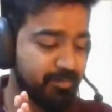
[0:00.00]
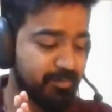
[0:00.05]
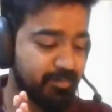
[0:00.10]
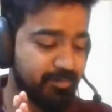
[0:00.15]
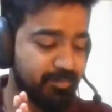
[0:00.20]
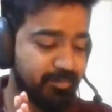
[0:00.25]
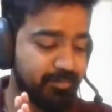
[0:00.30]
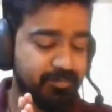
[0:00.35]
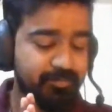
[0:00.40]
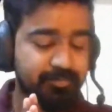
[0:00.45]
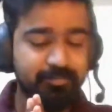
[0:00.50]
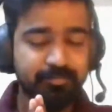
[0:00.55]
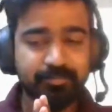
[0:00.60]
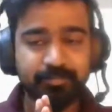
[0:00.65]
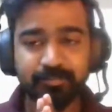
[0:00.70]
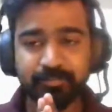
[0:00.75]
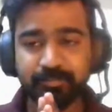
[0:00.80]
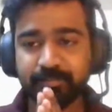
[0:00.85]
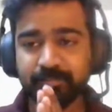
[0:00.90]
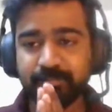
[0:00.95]

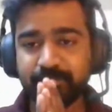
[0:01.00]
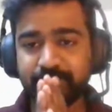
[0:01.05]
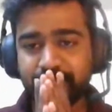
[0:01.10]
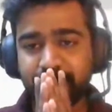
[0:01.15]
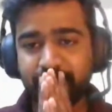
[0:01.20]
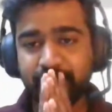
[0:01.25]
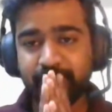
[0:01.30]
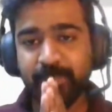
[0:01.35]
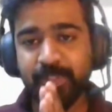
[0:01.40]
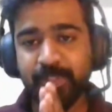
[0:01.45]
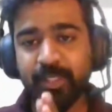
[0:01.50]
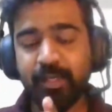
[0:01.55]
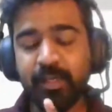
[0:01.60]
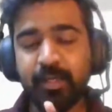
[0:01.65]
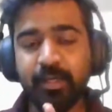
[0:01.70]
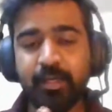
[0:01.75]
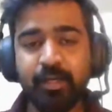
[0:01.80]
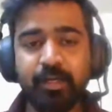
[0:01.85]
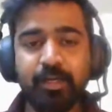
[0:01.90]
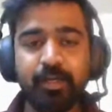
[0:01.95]

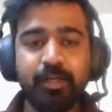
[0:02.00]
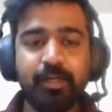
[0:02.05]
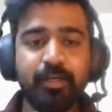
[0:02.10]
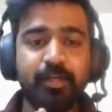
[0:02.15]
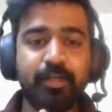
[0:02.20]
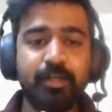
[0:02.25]
(silence)